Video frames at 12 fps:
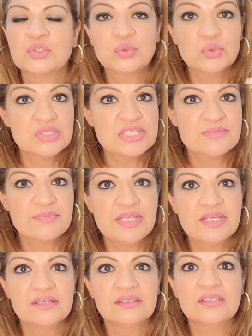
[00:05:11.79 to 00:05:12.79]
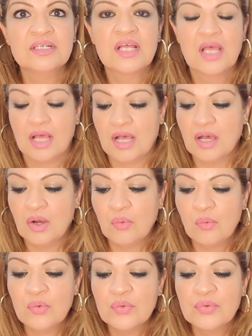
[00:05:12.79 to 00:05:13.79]
good speaker,
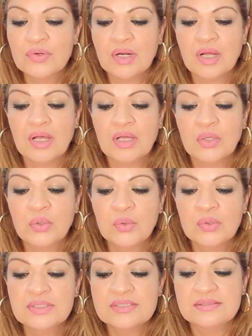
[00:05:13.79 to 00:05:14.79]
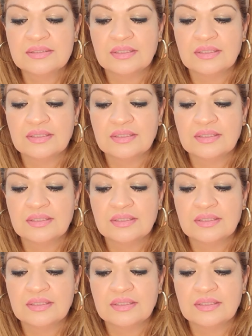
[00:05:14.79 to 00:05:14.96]
or a good